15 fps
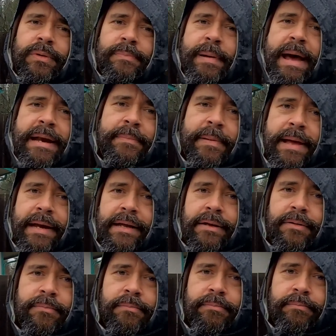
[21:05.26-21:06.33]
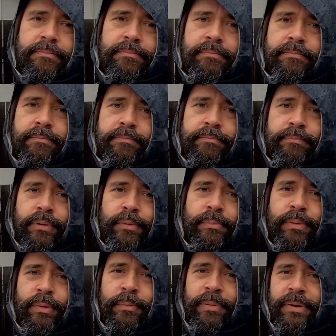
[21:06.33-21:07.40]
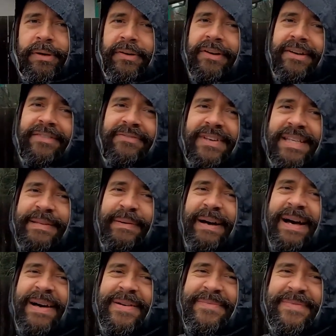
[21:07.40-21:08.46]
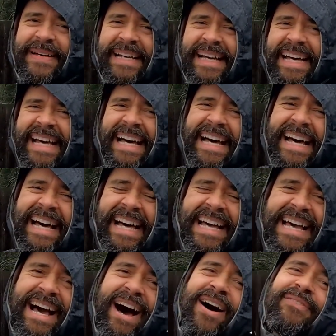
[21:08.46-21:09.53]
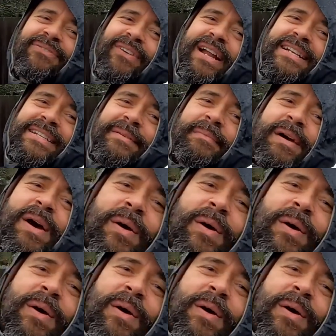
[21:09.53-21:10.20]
The patent pending. Boop, boop. Fist bump. Of friendship.